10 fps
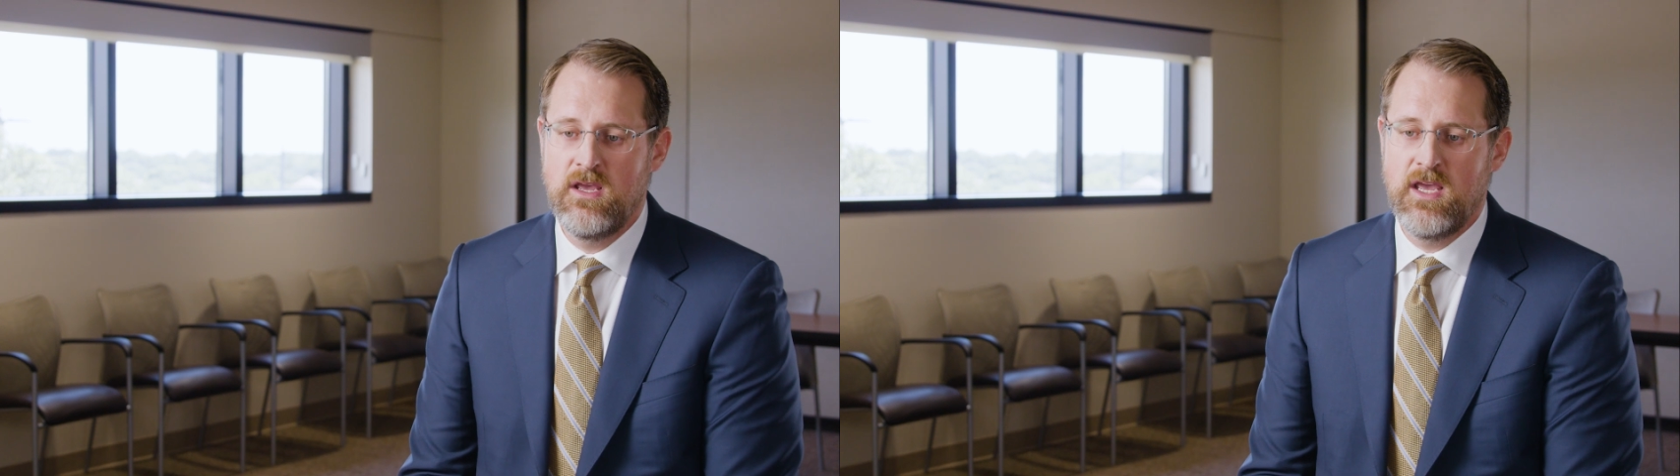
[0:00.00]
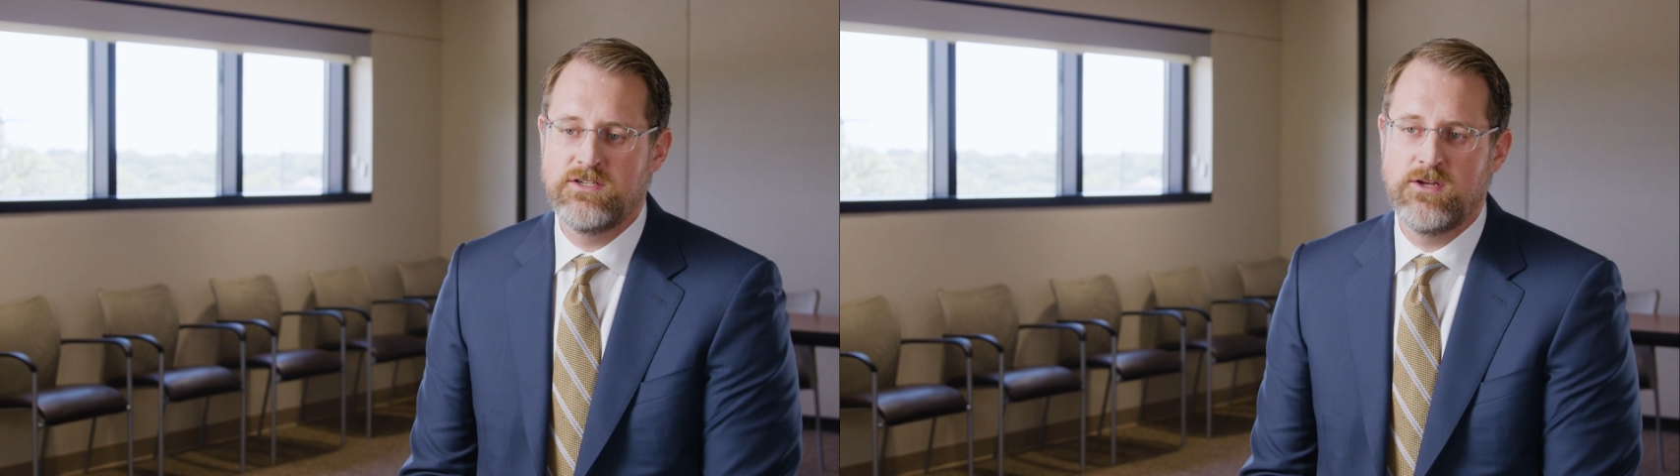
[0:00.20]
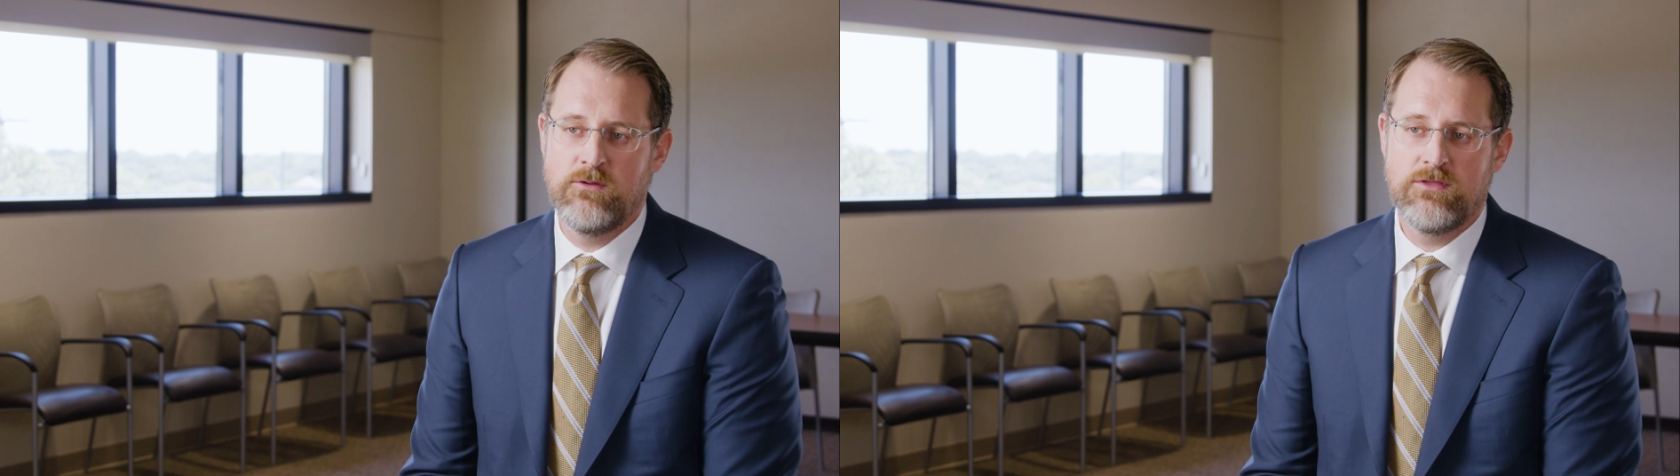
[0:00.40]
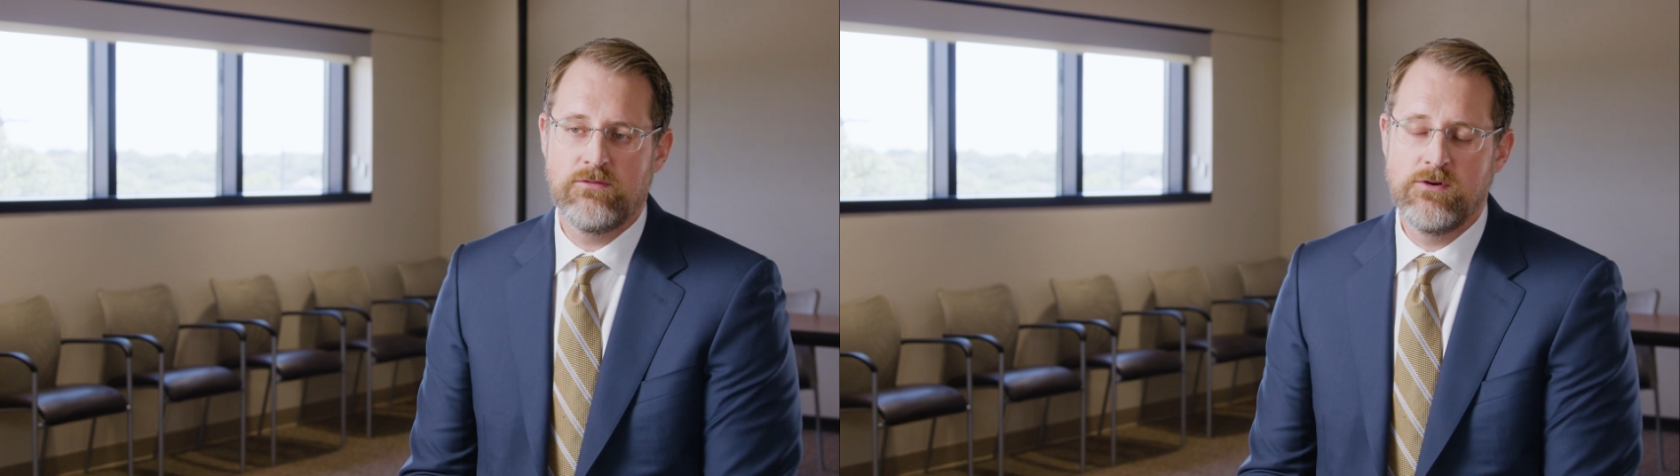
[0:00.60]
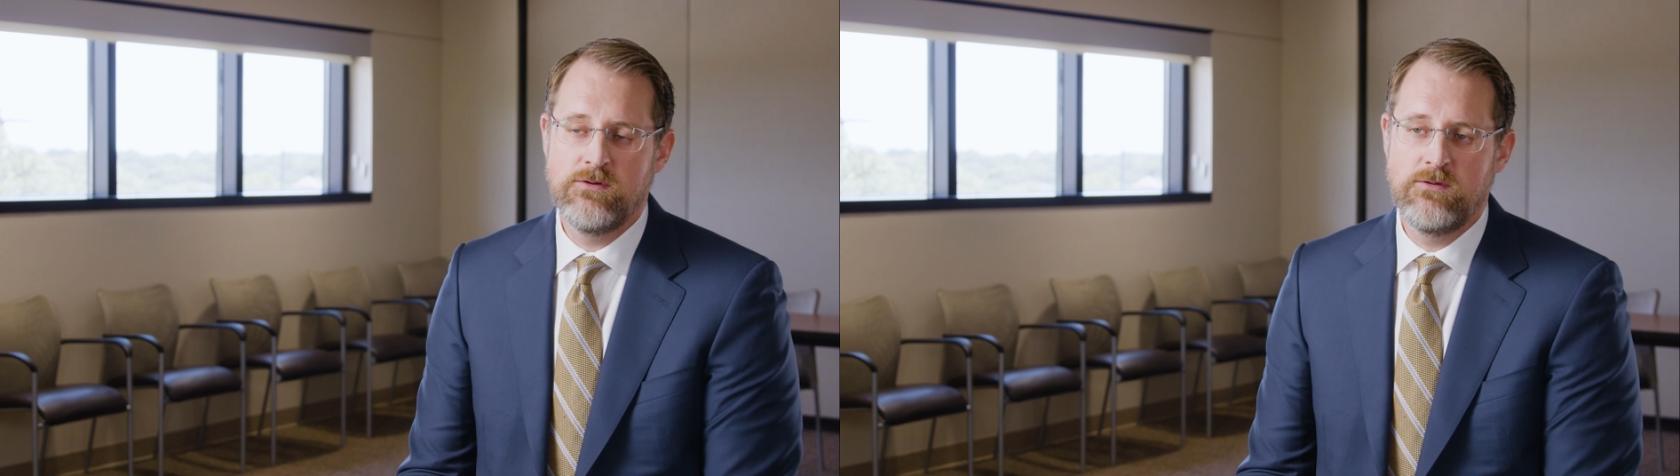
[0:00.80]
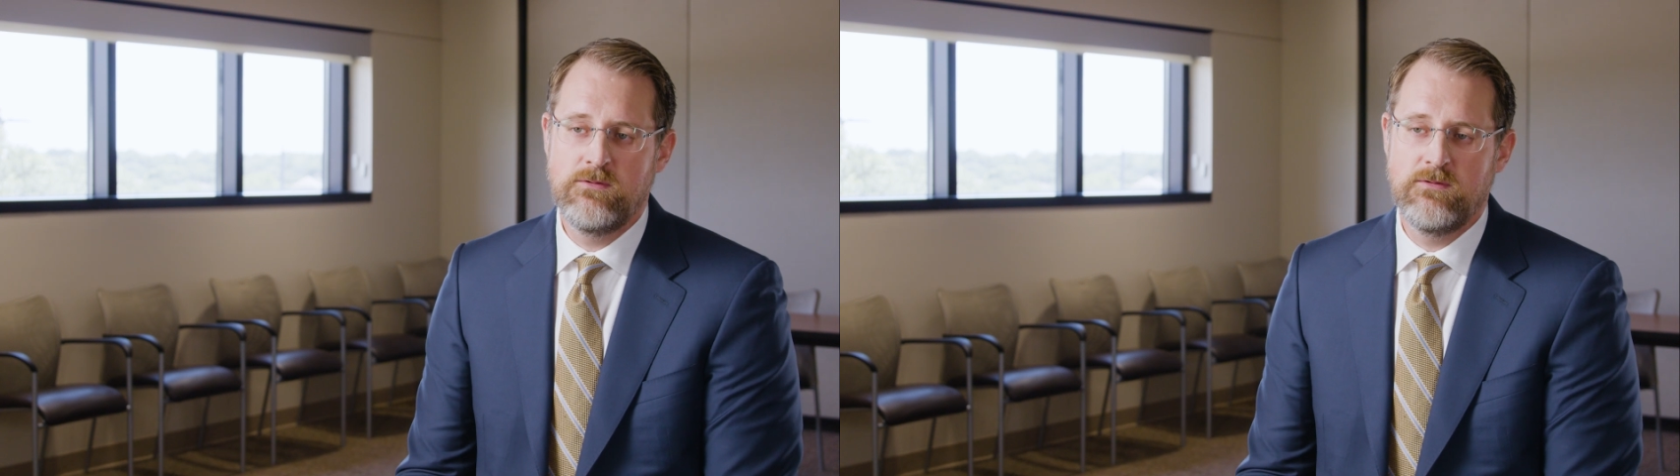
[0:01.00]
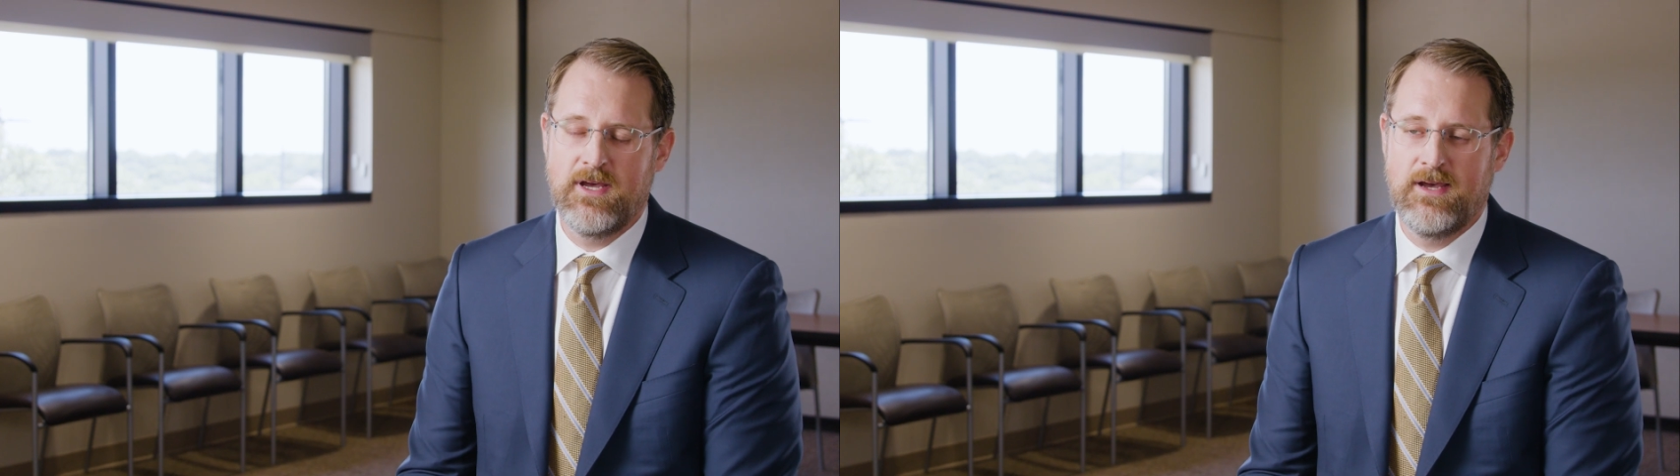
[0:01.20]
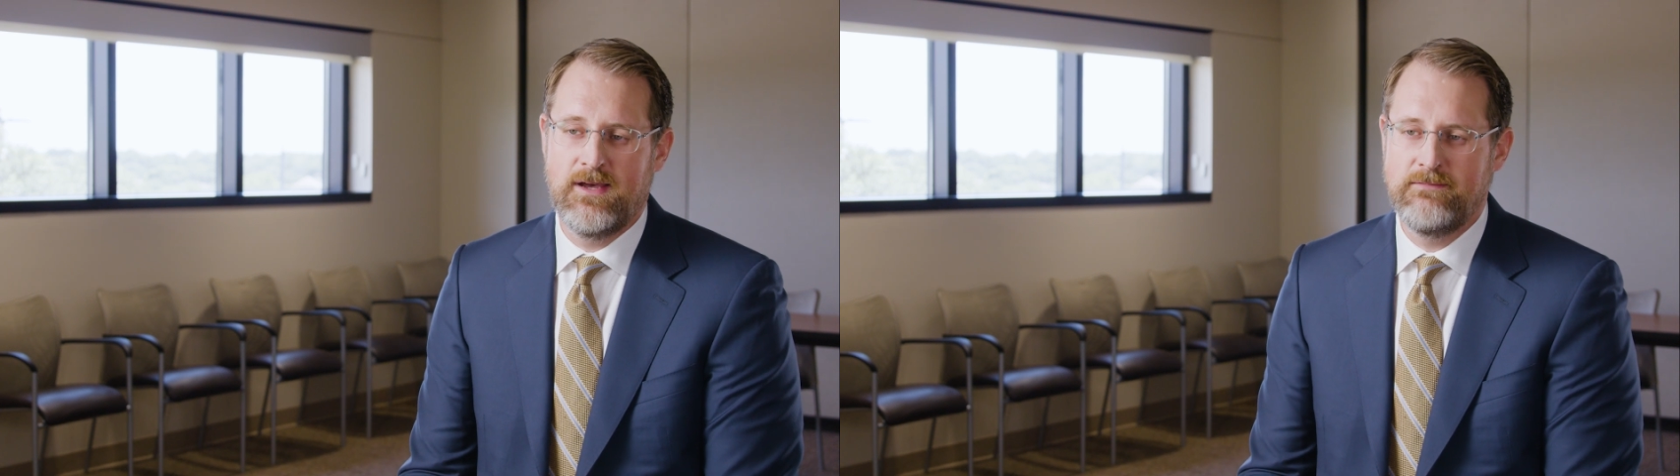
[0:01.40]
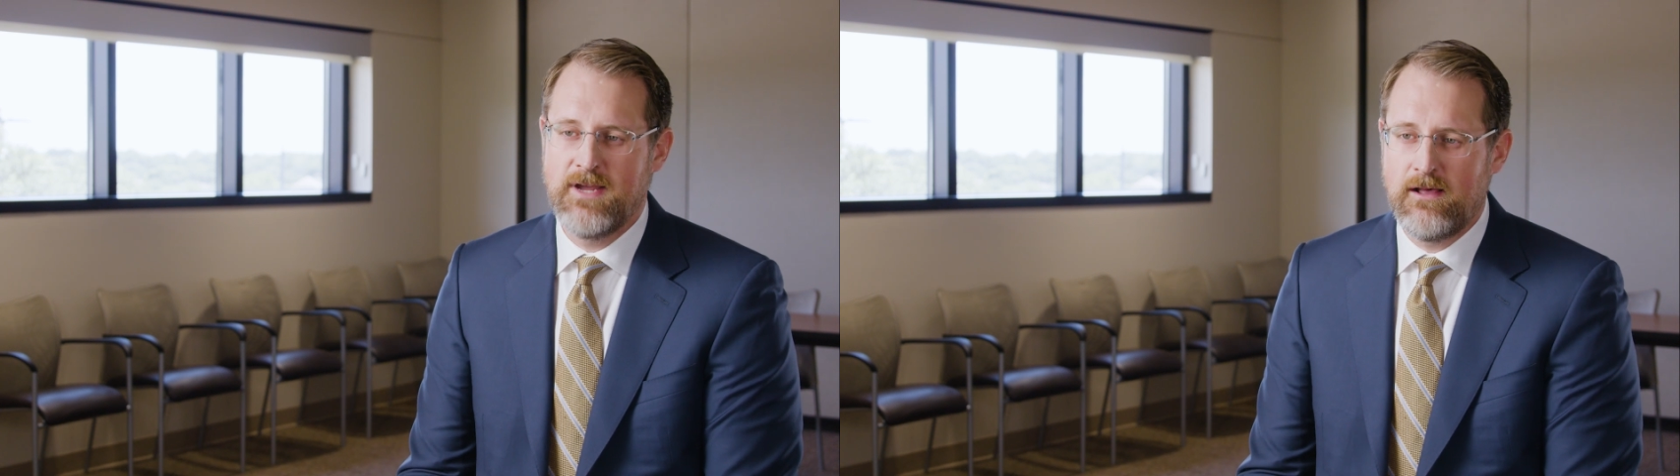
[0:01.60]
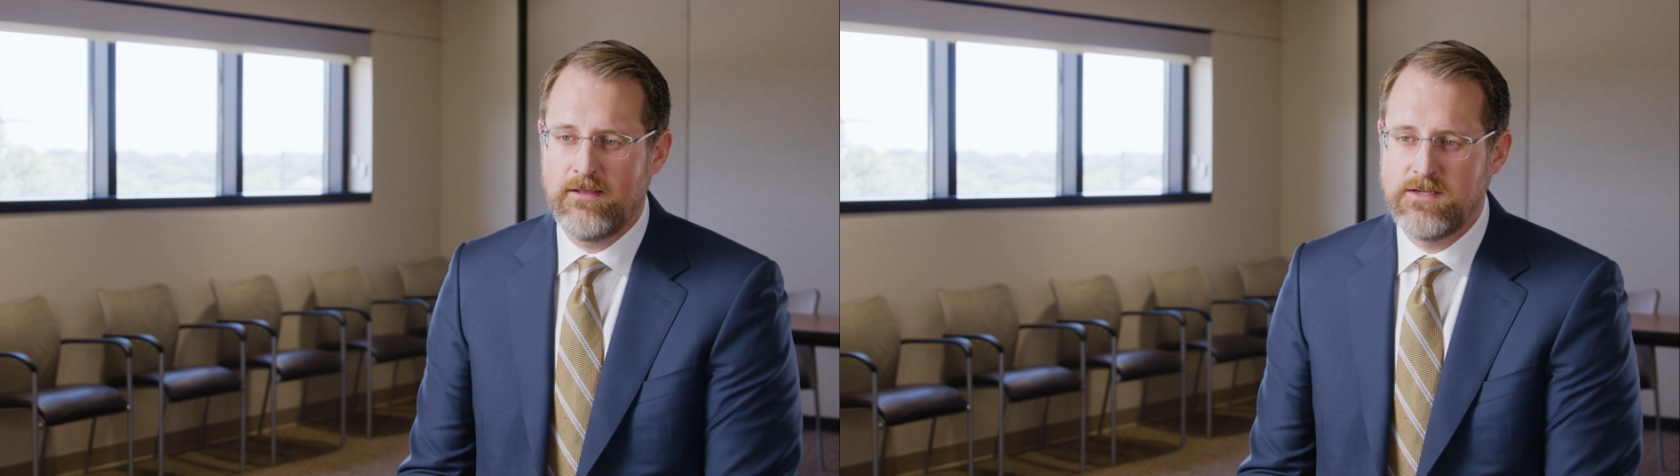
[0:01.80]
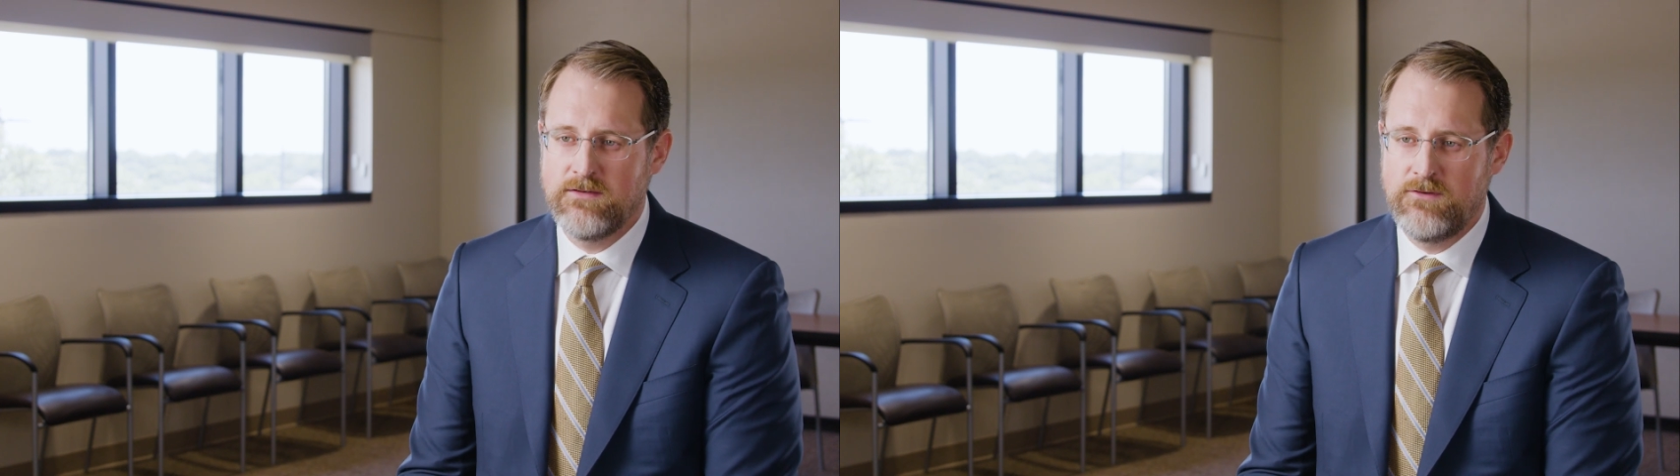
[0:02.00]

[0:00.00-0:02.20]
And so through knowledge